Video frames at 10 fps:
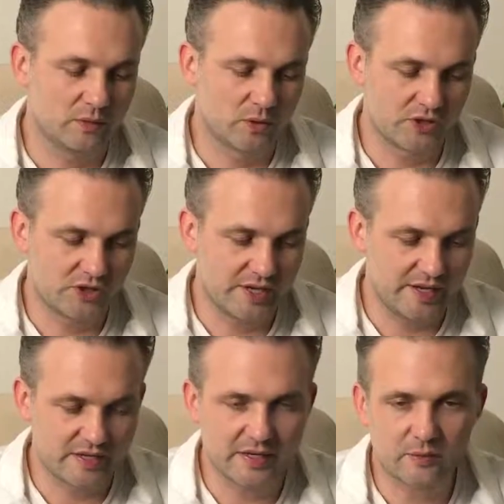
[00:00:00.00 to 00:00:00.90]
in the worst
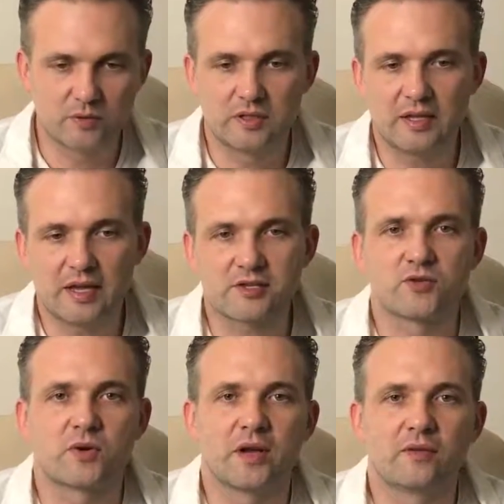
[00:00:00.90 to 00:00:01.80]
case, like with the
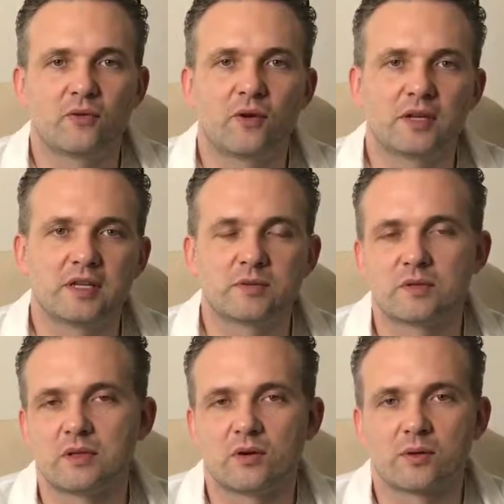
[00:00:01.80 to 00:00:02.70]
Astro A40s,
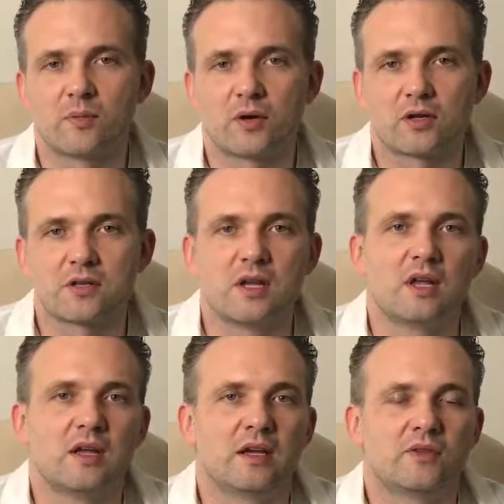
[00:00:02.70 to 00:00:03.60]
with the older models,
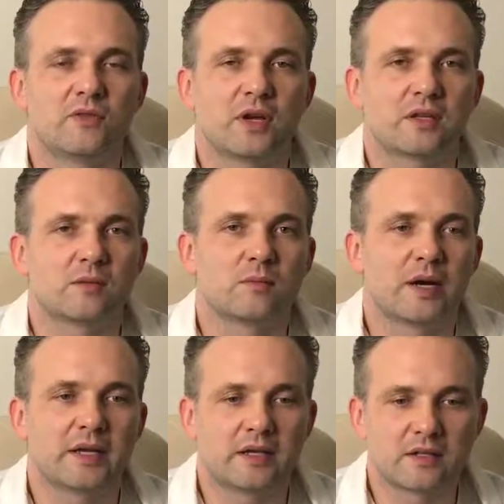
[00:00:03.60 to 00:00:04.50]
if you had the
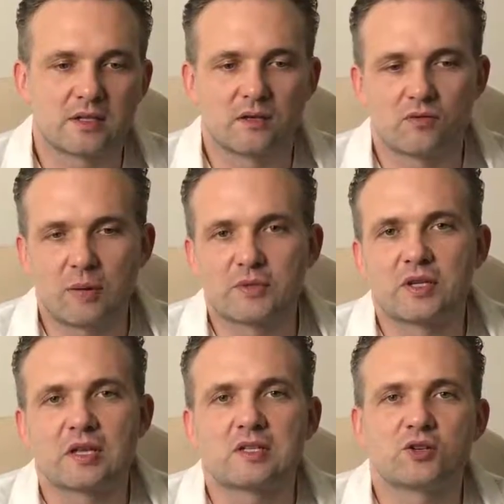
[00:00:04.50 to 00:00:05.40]
mic, it rubs
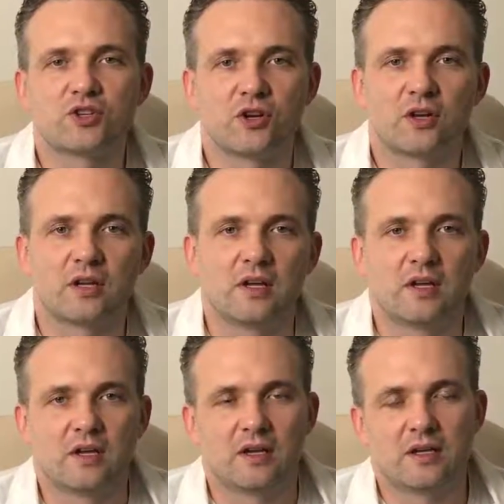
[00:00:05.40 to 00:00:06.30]
against your shirt,
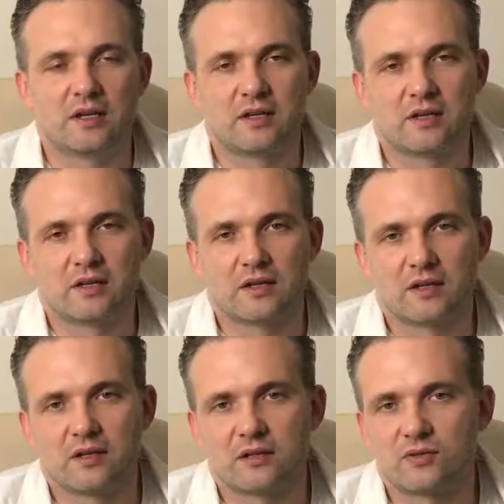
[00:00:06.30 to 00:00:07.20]
it
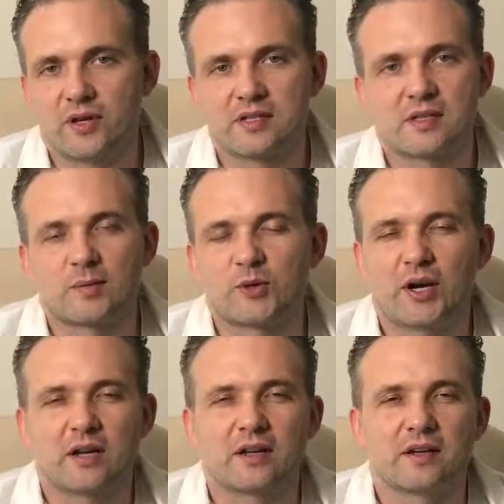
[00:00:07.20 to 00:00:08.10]
creates some
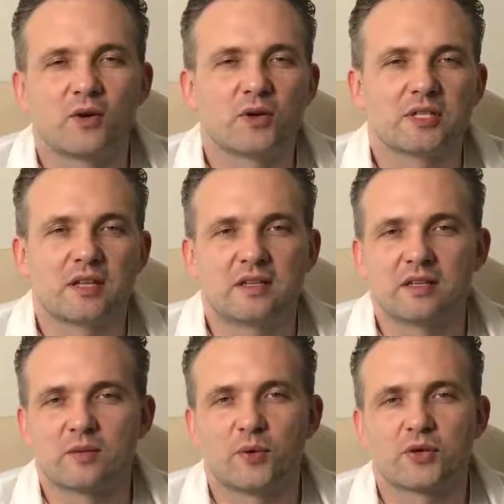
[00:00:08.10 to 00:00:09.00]
crackling noise that the
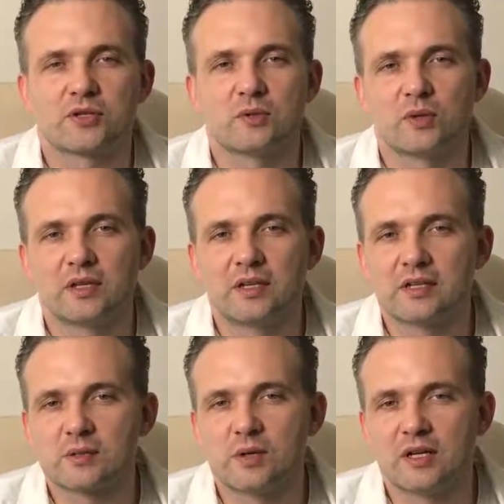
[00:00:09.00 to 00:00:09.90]
other person will hear
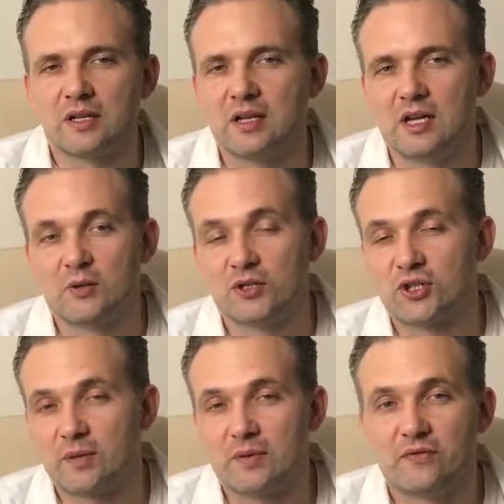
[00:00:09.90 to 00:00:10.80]
as well, which
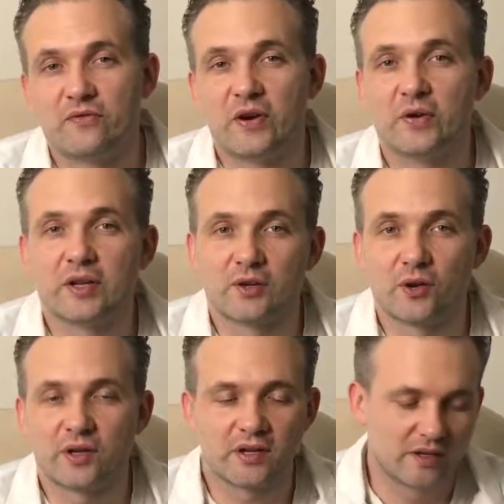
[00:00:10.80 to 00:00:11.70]
can be very
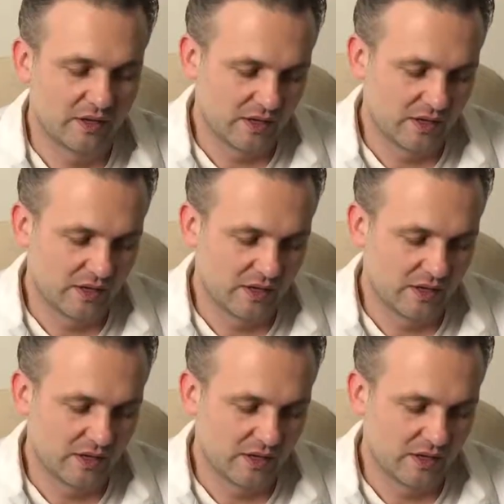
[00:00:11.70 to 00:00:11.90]
annoying.